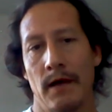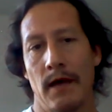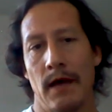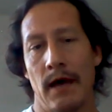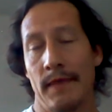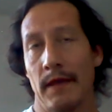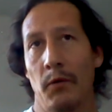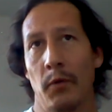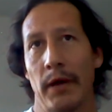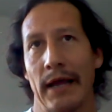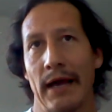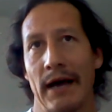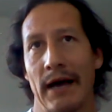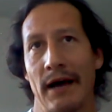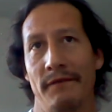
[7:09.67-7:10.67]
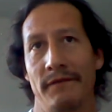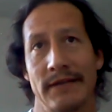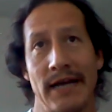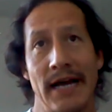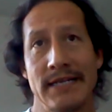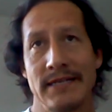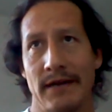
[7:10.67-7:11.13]
And then we have
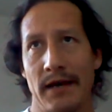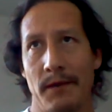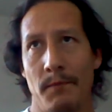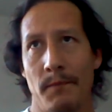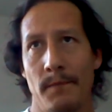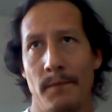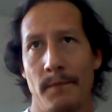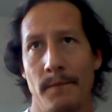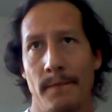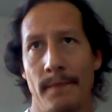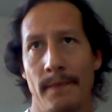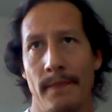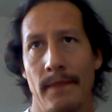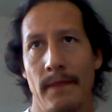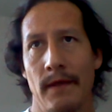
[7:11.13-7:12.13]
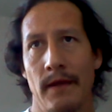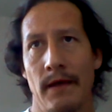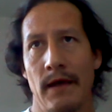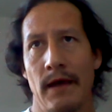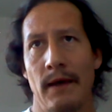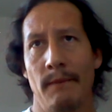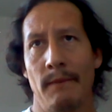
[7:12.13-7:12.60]
nighttime.
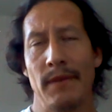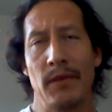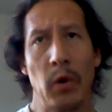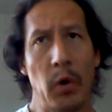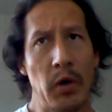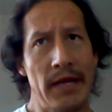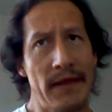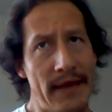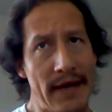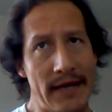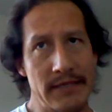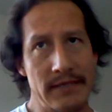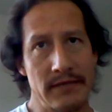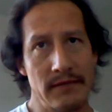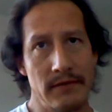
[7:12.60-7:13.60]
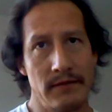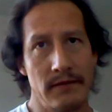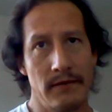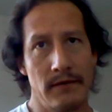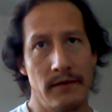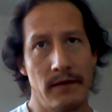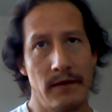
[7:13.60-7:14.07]
But not only that,
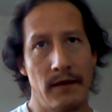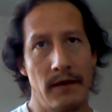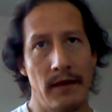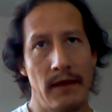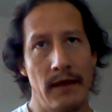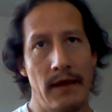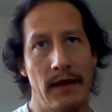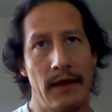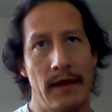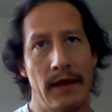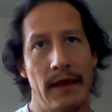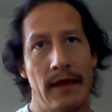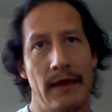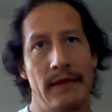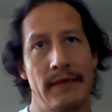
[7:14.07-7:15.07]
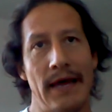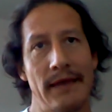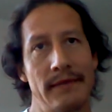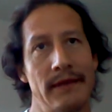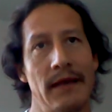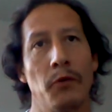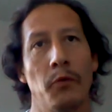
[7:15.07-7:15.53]

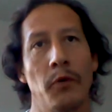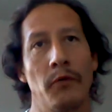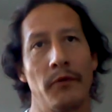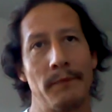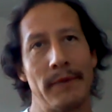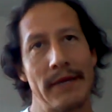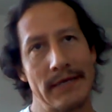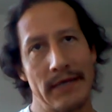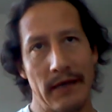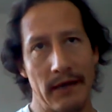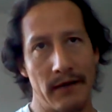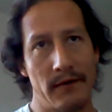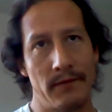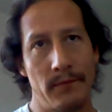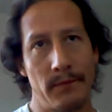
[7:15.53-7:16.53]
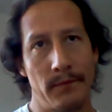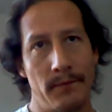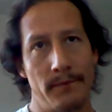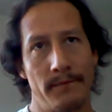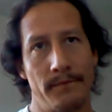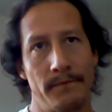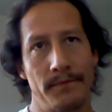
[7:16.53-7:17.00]
that day will repeat again.
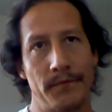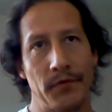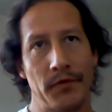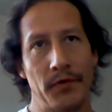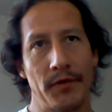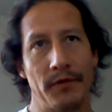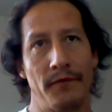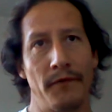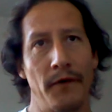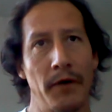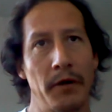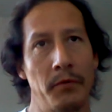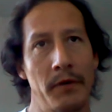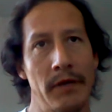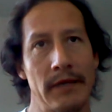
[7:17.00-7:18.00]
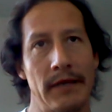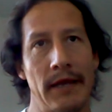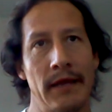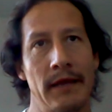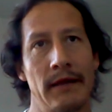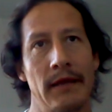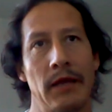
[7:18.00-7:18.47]
So the following
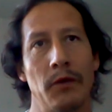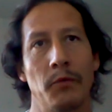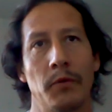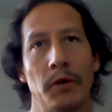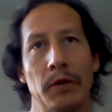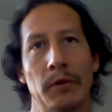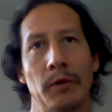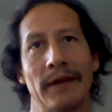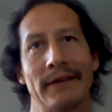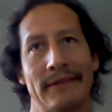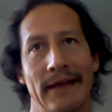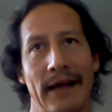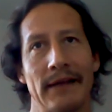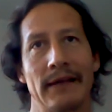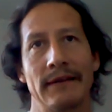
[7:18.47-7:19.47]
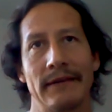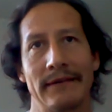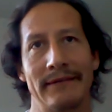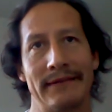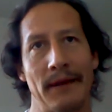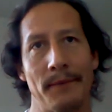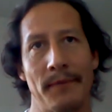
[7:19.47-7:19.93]
day it will do exactly the
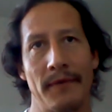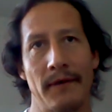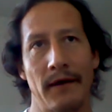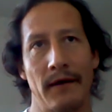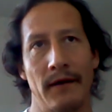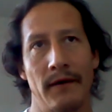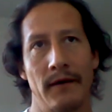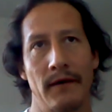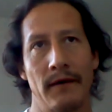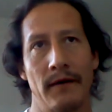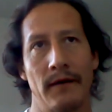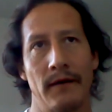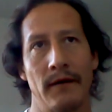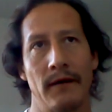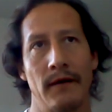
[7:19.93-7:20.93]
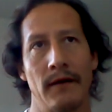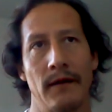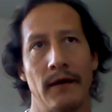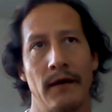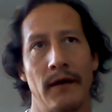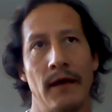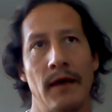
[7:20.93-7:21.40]
same thing.
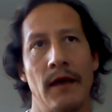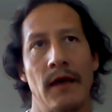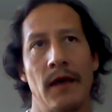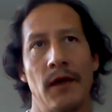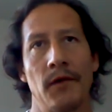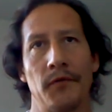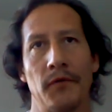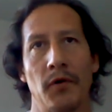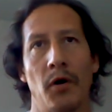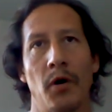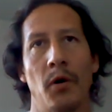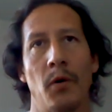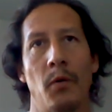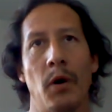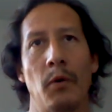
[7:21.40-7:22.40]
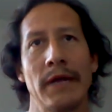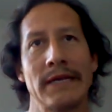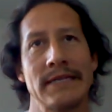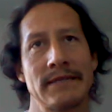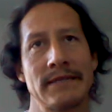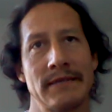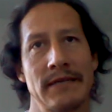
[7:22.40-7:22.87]
So what we
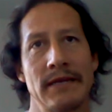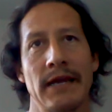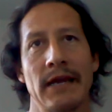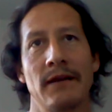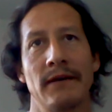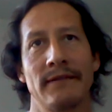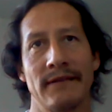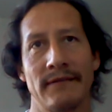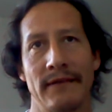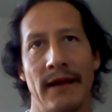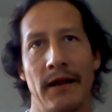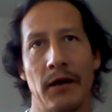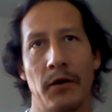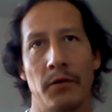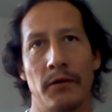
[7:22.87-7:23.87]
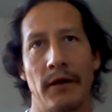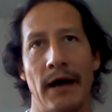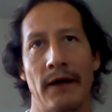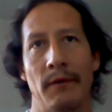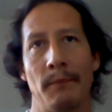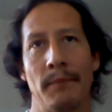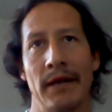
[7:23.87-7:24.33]
can see here is a cycle, a
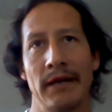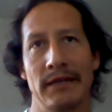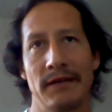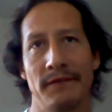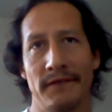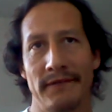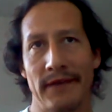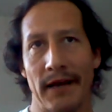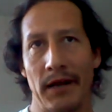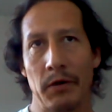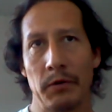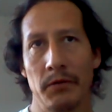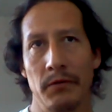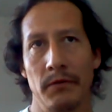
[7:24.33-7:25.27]
repetitive cycle.